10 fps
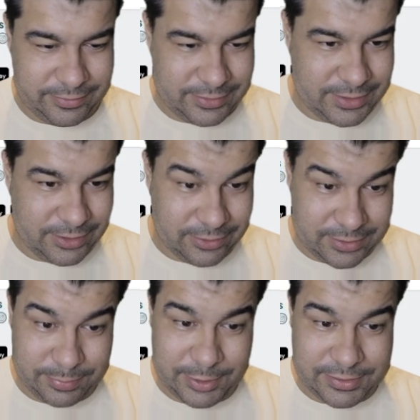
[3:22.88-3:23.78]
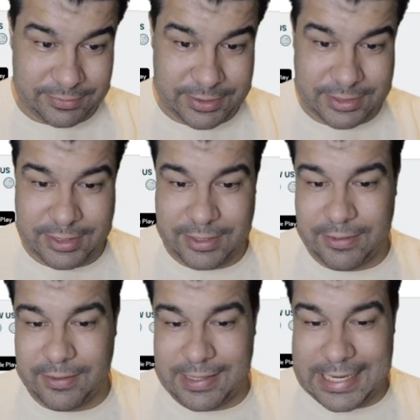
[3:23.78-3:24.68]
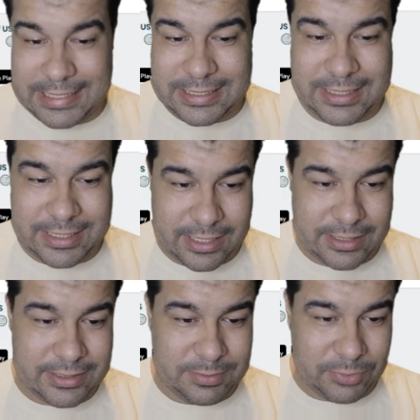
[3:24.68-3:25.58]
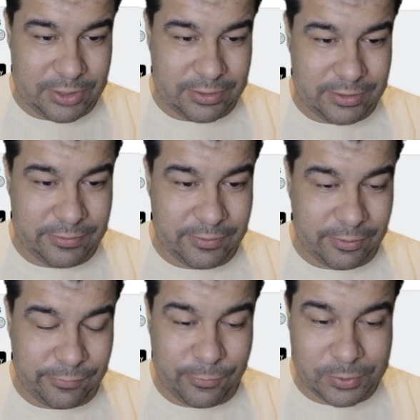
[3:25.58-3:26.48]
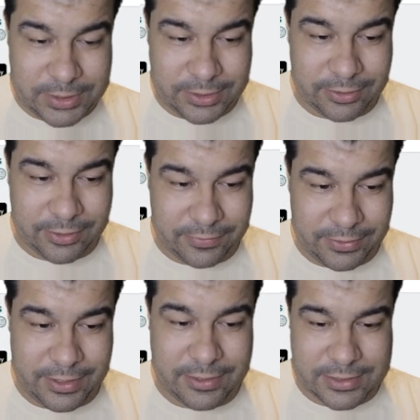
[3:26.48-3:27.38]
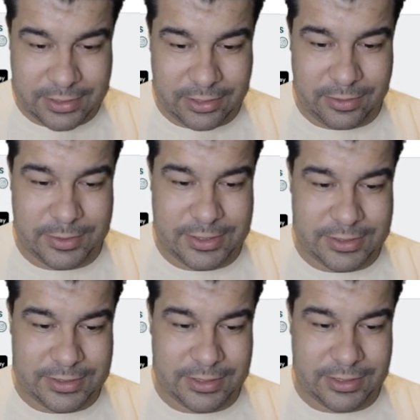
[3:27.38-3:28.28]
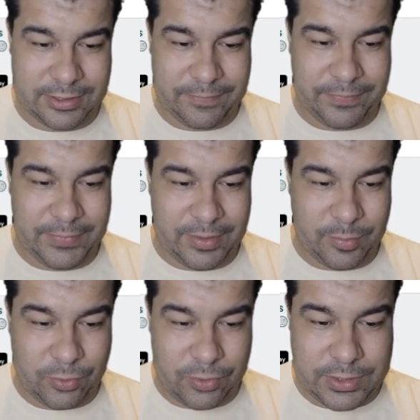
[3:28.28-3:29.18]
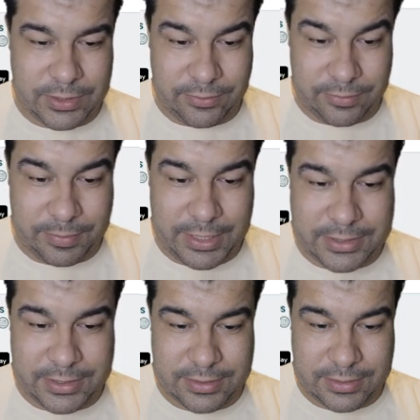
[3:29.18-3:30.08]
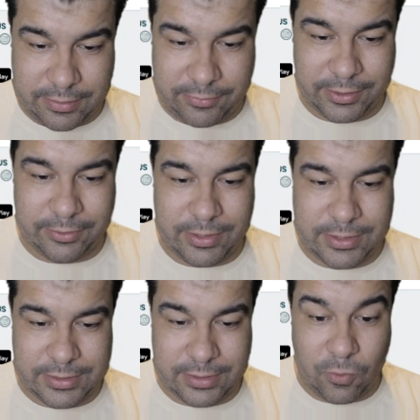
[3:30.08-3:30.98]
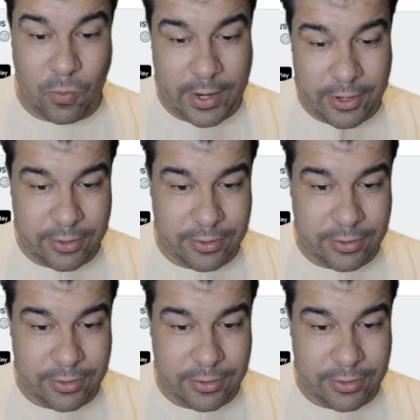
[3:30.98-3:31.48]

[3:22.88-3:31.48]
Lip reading: Let's take a look at the specs first. 1990 model. It's got 14,500 kilometers in it. Brought in through Mazda, South African registered, one